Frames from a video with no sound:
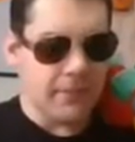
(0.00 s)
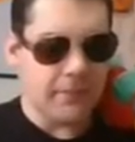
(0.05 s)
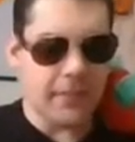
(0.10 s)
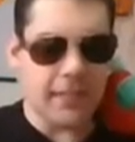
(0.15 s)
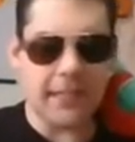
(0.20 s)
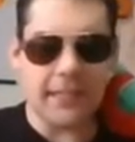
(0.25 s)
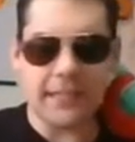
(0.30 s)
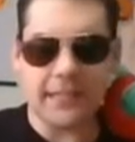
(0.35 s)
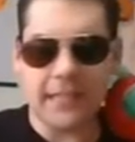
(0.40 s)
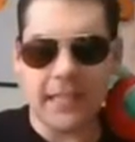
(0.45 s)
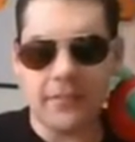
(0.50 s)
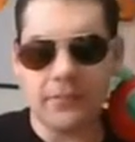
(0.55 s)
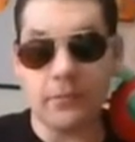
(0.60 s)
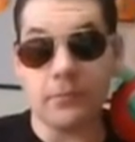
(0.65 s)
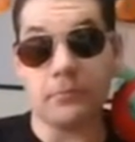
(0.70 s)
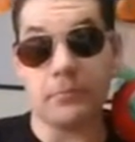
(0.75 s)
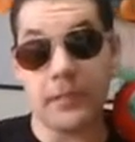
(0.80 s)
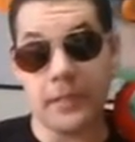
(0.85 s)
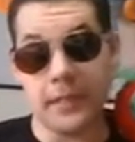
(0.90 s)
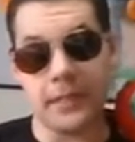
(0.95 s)
because I have a
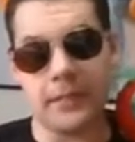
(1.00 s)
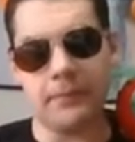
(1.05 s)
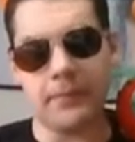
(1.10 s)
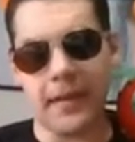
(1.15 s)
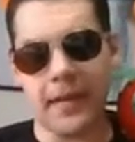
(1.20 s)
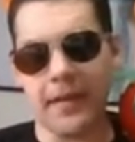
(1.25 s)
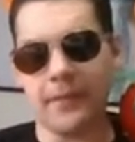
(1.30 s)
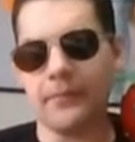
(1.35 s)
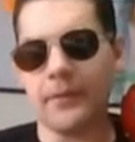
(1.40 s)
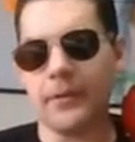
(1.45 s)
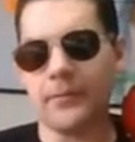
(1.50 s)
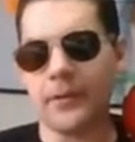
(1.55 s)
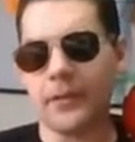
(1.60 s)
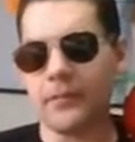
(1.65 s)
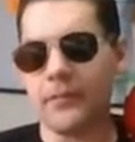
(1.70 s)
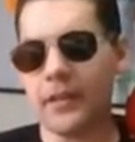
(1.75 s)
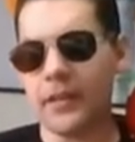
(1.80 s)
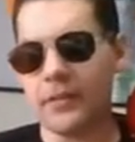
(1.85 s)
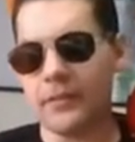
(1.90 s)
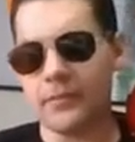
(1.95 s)
really bad memory if
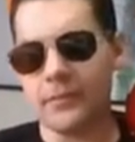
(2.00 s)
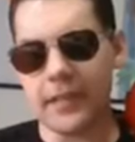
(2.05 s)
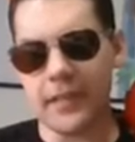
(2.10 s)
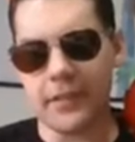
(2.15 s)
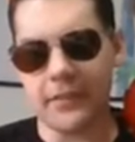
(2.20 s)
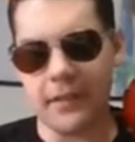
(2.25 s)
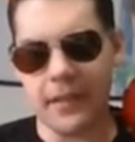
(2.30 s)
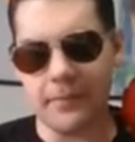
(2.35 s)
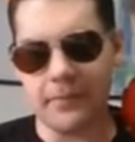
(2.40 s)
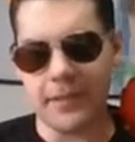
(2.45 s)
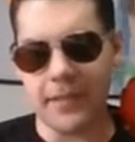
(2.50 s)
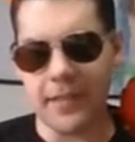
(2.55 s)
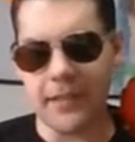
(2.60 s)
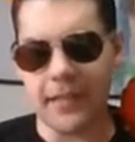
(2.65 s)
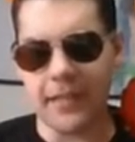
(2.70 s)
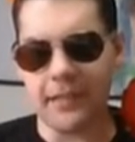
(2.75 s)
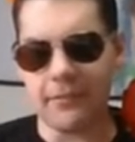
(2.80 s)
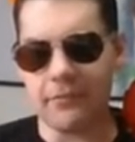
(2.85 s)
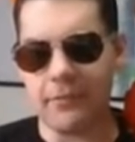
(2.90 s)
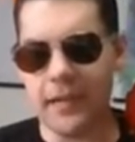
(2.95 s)
I don't write crap down. I
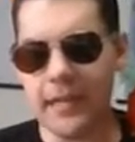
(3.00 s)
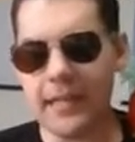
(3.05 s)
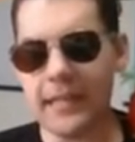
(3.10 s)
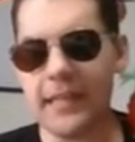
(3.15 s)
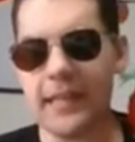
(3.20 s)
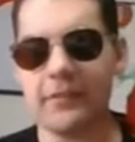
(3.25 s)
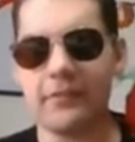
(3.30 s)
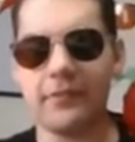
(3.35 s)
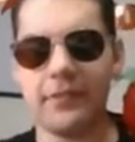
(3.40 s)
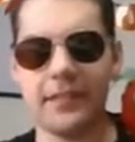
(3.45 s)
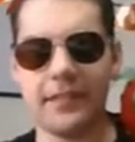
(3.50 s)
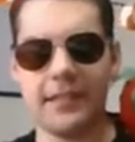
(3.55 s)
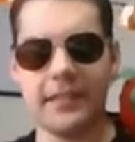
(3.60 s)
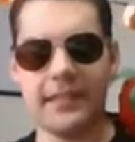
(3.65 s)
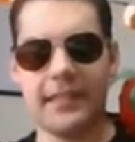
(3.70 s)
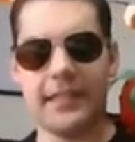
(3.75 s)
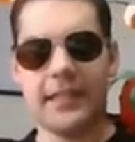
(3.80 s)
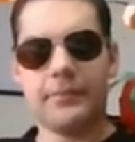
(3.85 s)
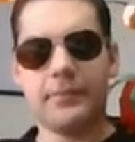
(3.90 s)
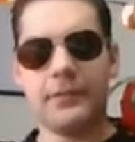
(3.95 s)
could write it down physically.
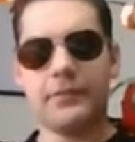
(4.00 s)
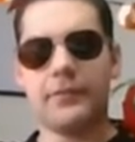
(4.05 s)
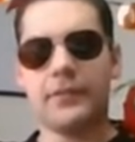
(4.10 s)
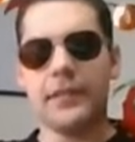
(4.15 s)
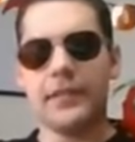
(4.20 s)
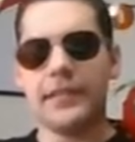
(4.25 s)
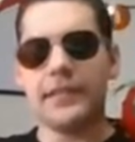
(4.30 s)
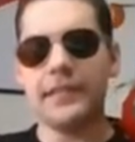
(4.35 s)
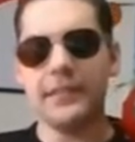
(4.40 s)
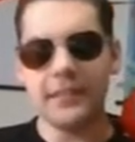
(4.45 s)
That'd be funny.